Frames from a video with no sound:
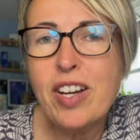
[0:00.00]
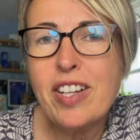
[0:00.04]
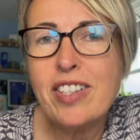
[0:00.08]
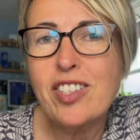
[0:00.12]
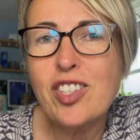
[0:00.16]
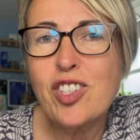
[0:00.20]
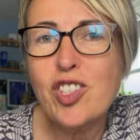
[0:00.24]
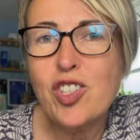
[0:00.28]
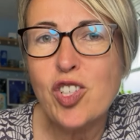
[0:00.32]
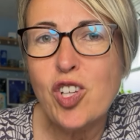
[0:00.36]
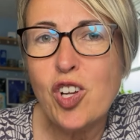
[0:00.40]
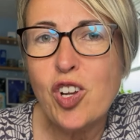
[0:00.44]
and
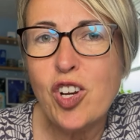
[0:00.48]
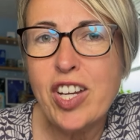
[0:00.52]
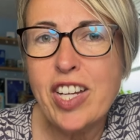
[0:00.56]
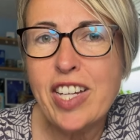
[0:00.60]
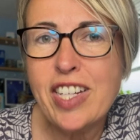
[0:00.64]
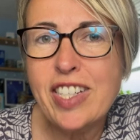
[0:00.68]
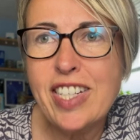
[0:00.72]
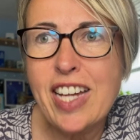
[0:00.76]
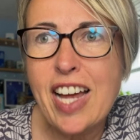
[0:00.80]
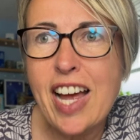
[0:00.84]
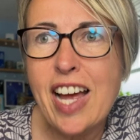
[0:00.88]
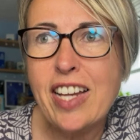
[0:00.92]

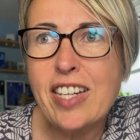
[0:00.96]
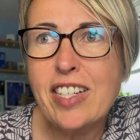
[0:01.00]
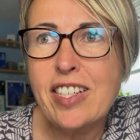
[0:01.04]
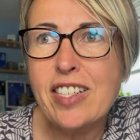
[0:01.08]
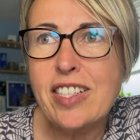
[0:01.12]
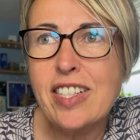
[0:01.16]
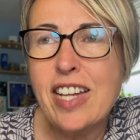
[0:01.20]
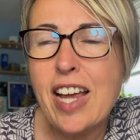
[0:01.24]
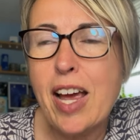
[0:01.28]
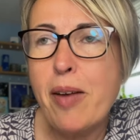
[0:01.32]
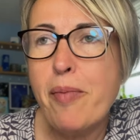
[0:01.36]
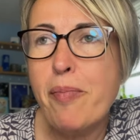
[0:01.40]
solid
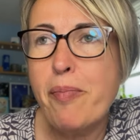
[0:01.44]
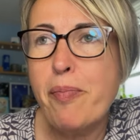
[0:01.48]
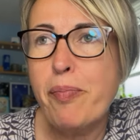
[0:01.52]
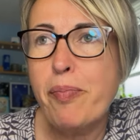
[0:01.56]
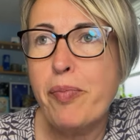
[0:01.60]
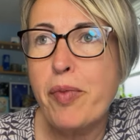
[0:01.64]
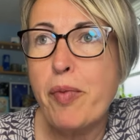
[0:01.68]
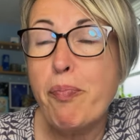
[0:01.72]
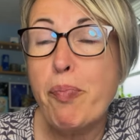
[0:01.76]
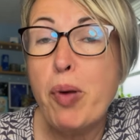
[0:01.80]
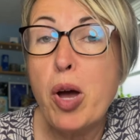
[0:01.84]
and um,